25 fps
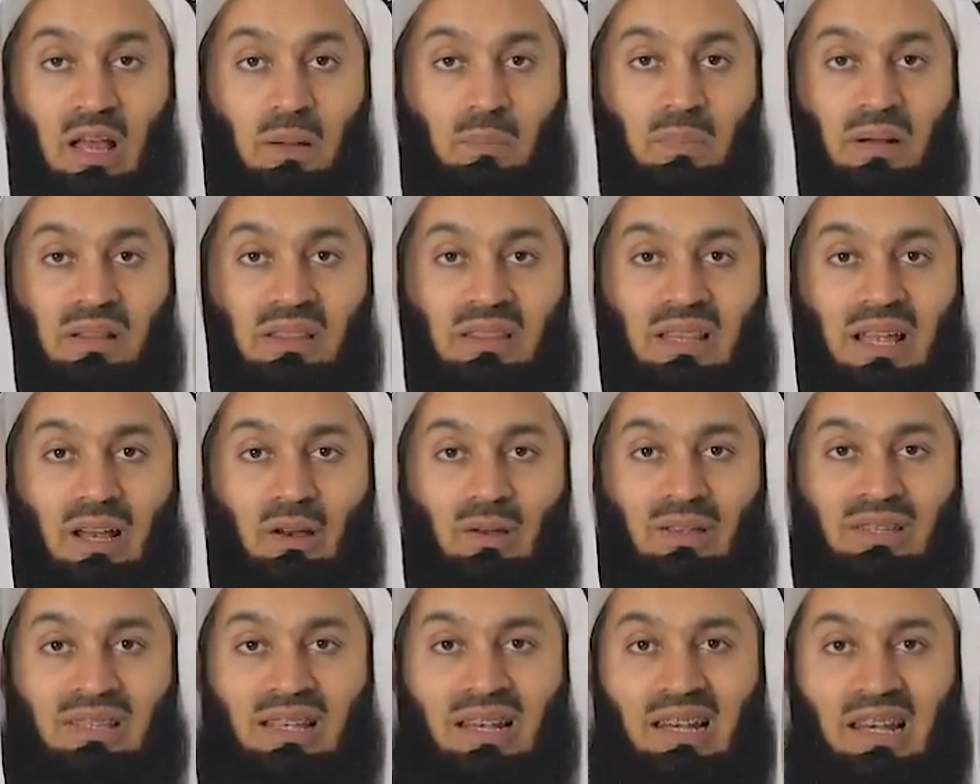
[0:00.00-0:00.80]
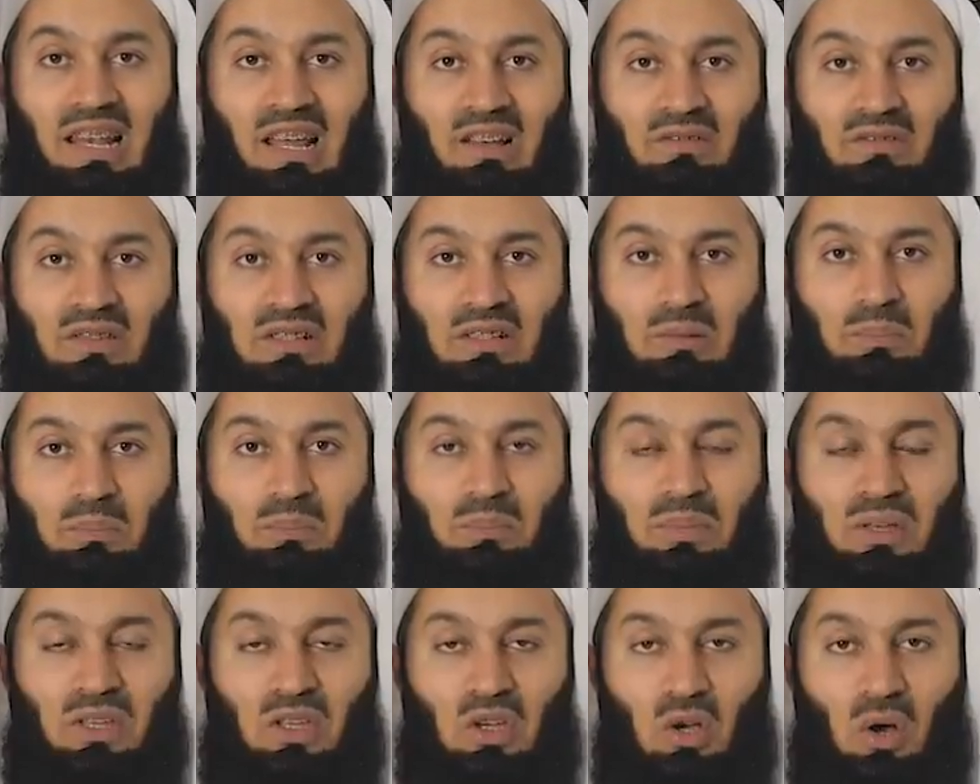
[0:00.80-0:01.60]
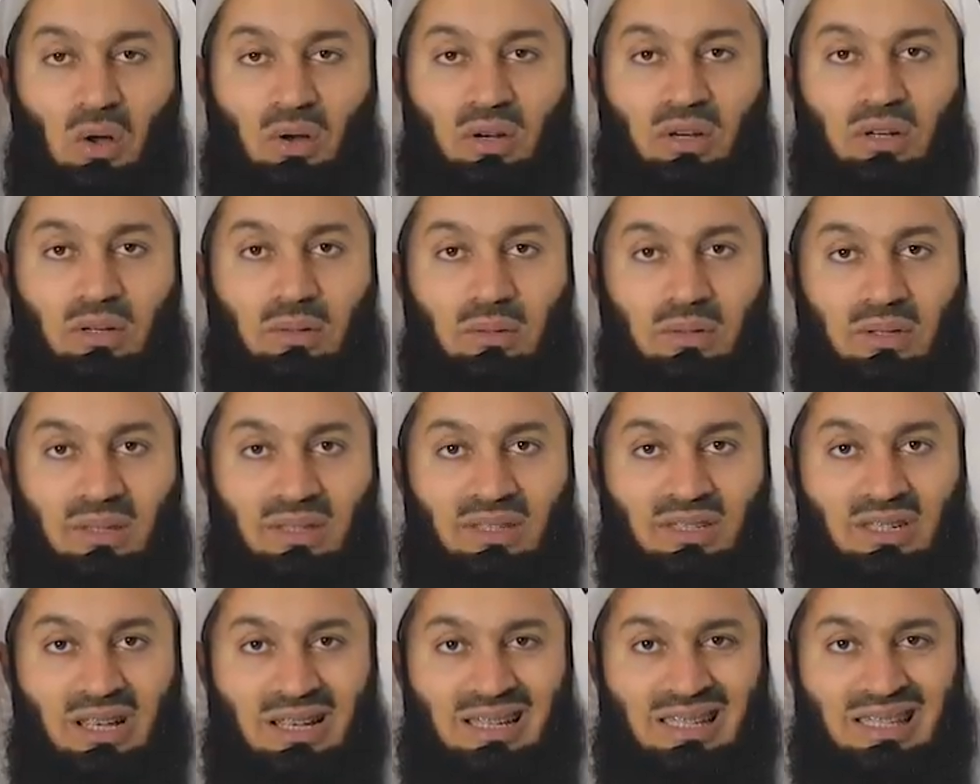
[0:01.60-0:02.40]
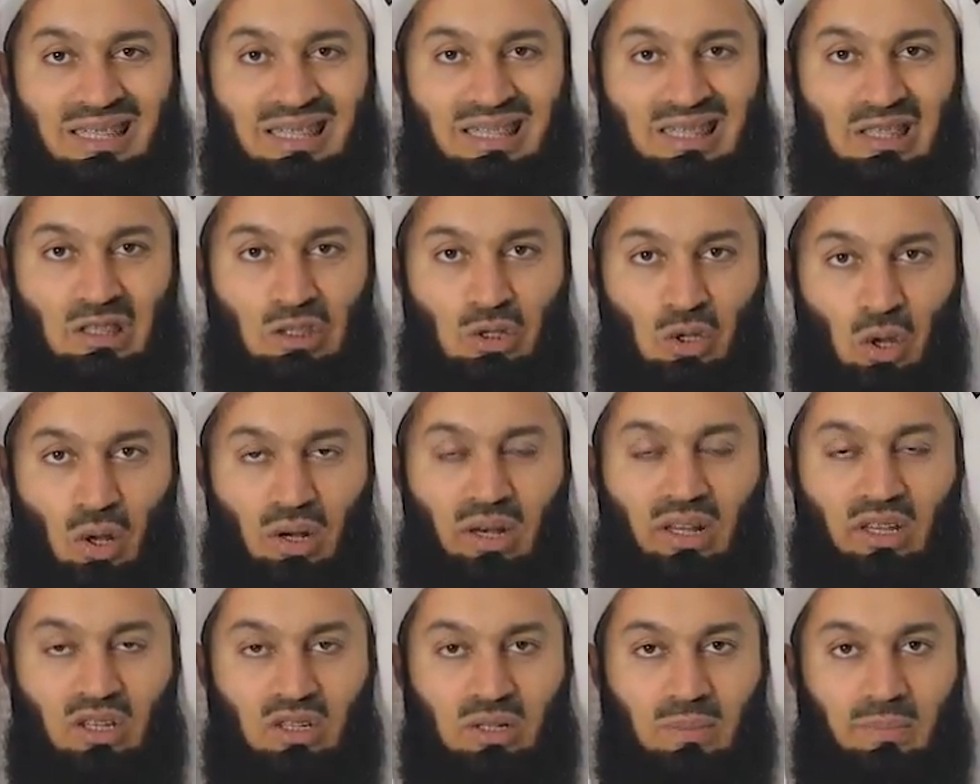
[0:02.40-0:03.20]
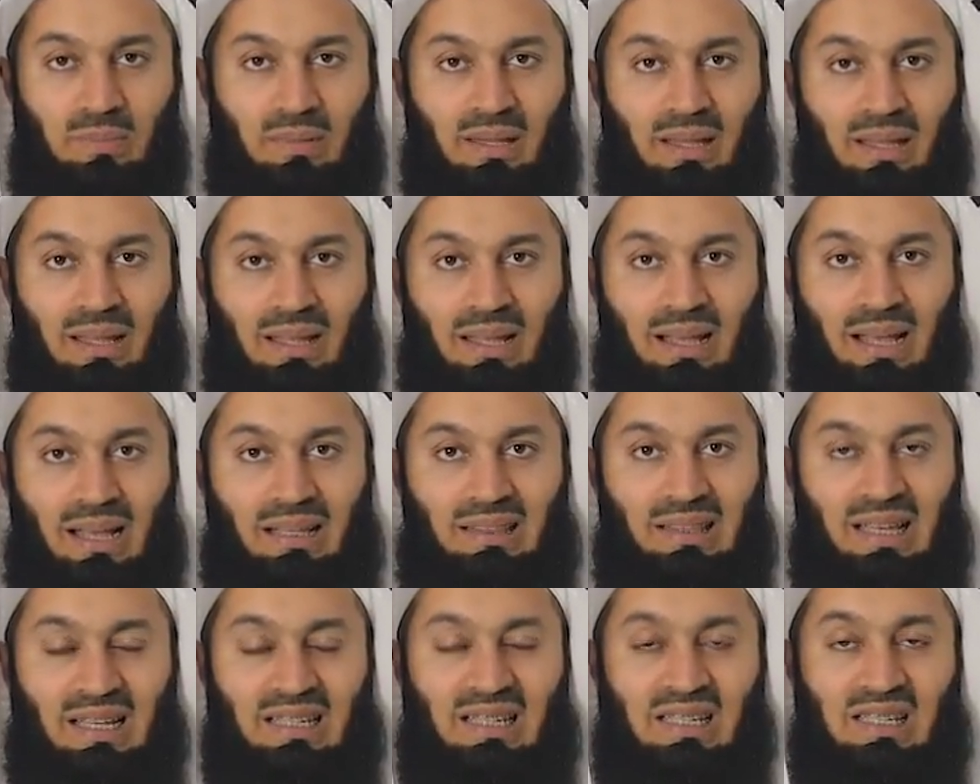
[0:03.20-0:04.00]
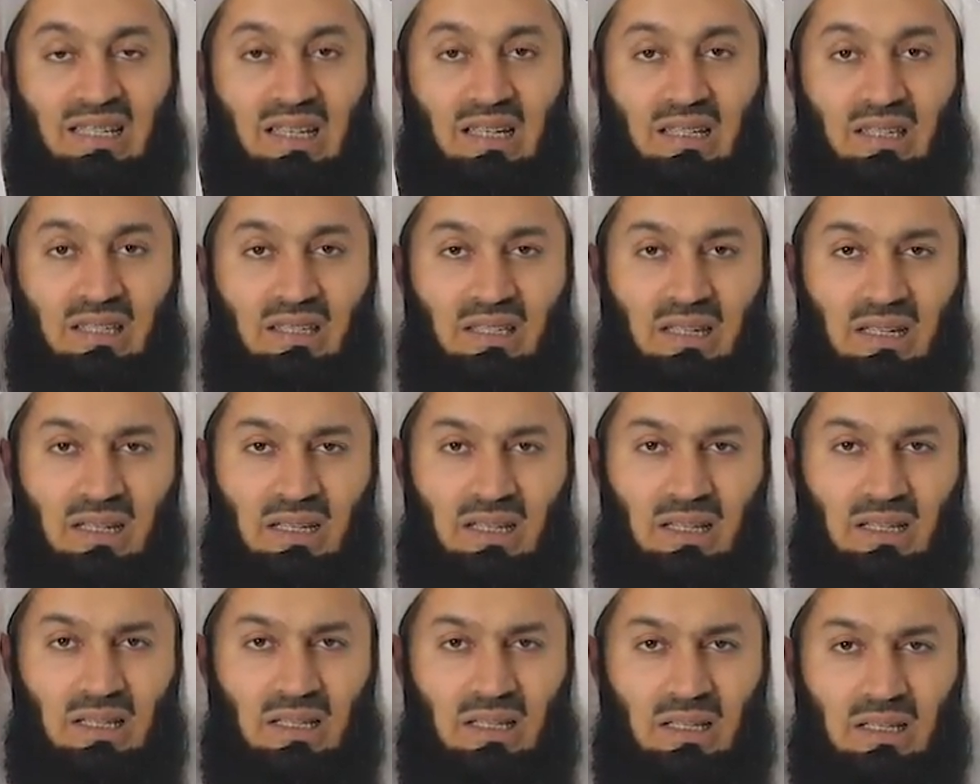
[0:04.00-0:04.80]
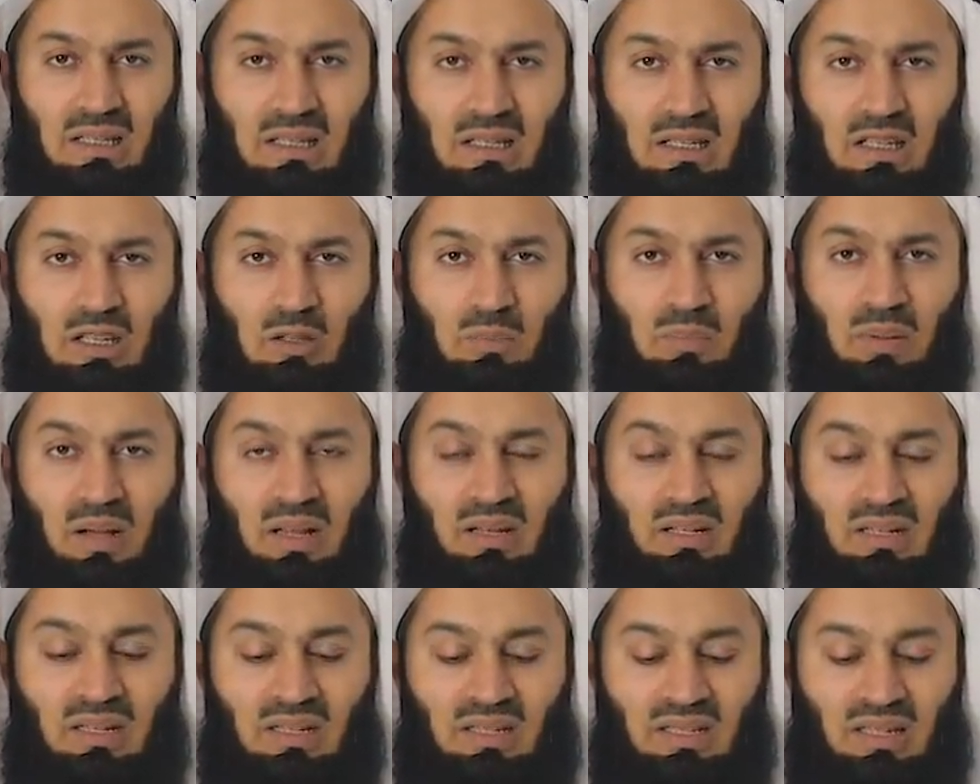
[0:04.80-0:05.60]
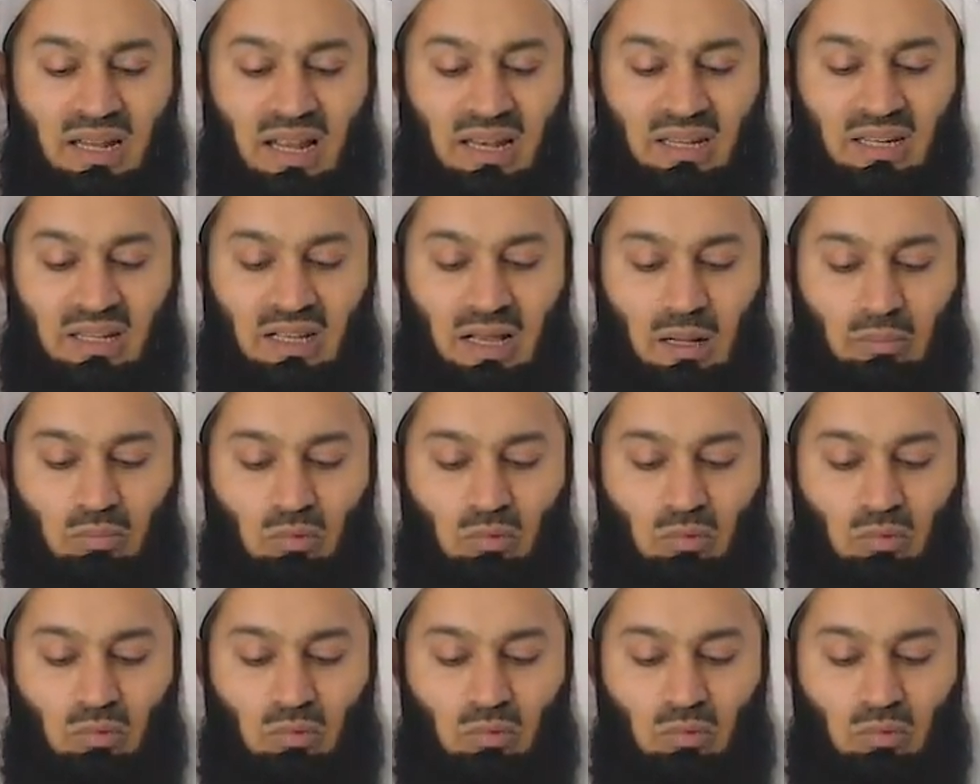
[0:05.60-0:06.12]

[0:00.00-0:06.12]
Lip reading: But there is a level beyond just knowledge, and that is a deep understanding.